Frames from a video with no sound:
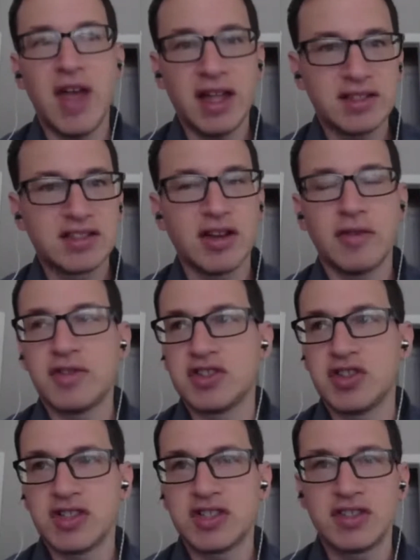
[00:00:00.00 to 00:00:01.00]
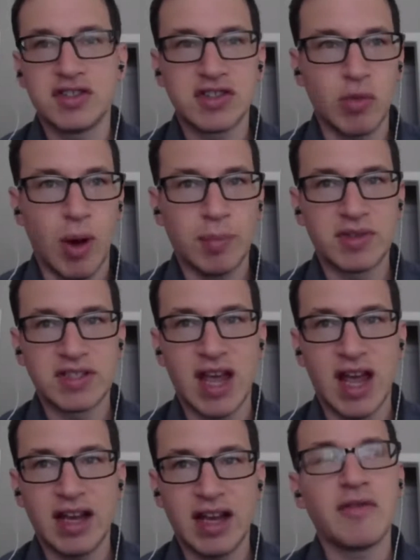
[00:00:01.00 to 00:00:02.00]
That stuff is just swept
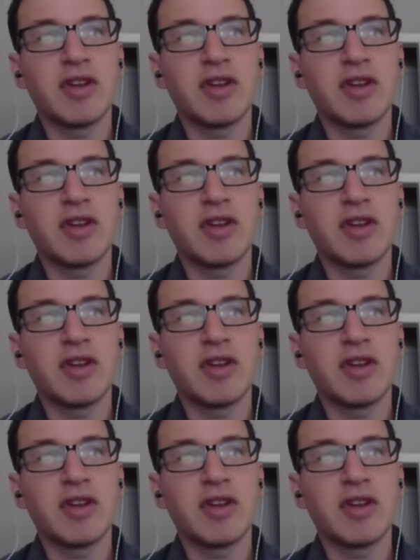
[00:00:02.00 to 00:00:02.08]
aside.